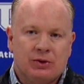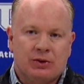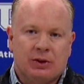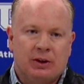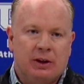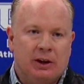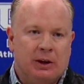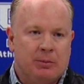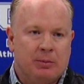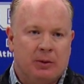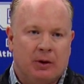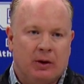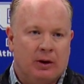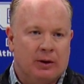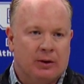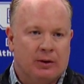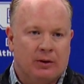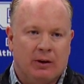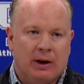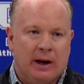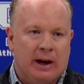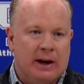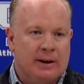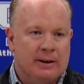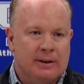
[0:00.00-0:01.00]
You just keep
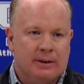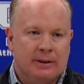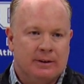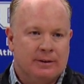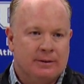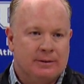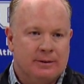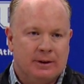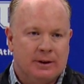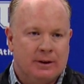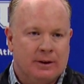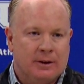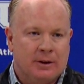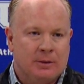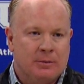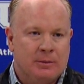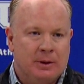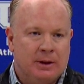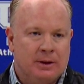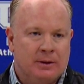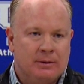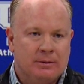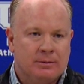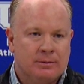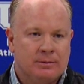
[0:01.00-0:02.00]
on grinding, you know what I
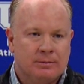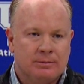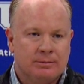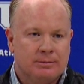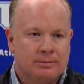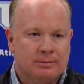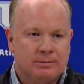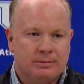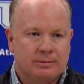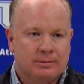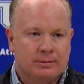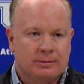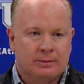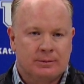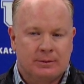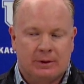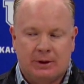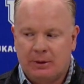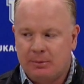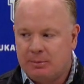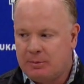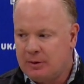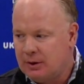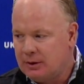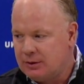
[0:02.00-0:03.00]
mean?
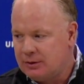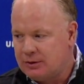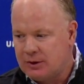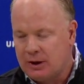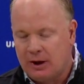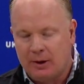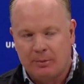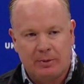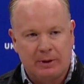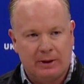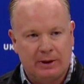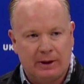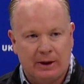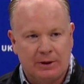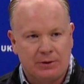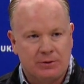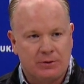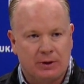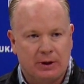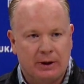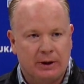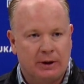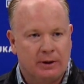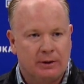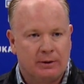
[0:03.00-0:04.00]
Keep on chopping
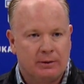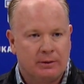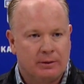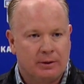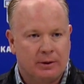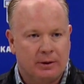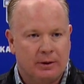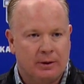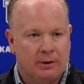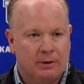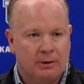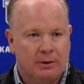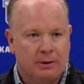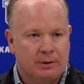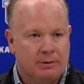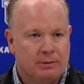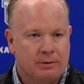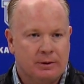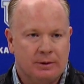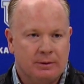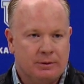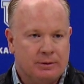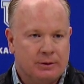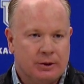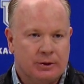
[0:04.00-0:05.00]
that tree, you know,
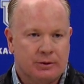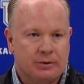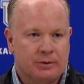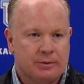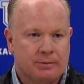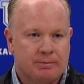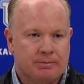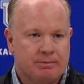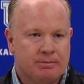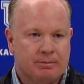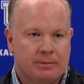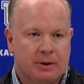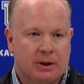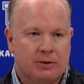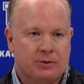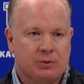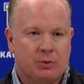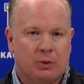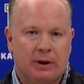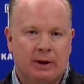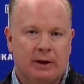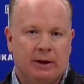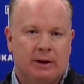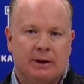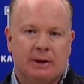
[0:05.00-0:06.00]
and just
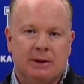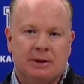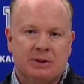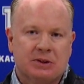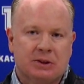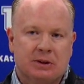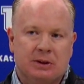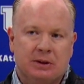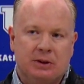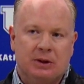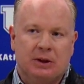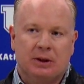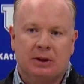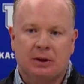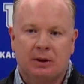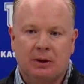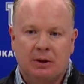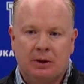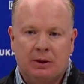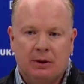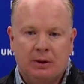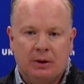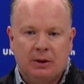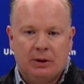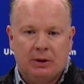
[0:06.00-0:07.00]
that's what it is. And
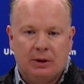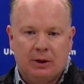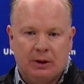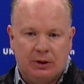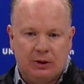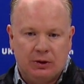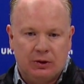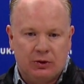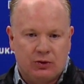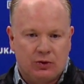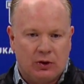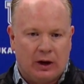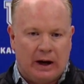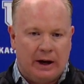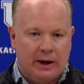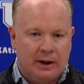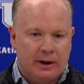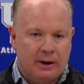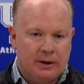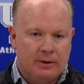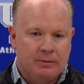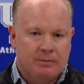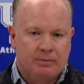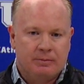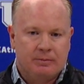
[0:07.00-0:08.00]
you
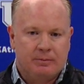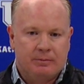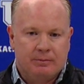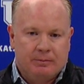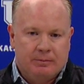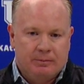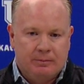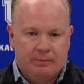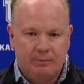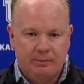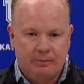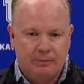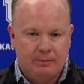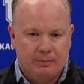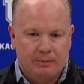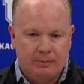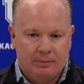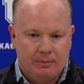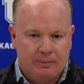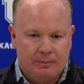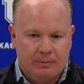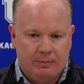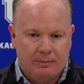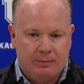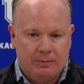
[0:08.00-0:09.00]
try to,
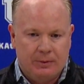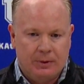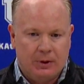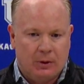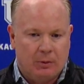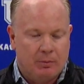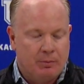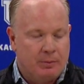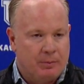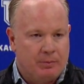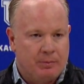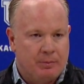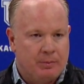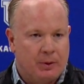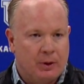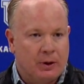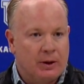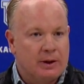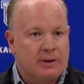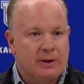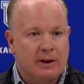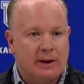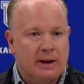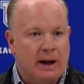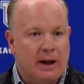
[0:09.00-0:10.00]
you know,
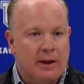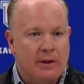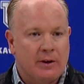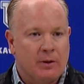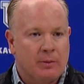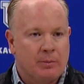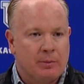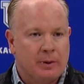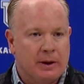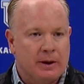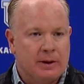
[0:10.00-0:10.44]
put it together.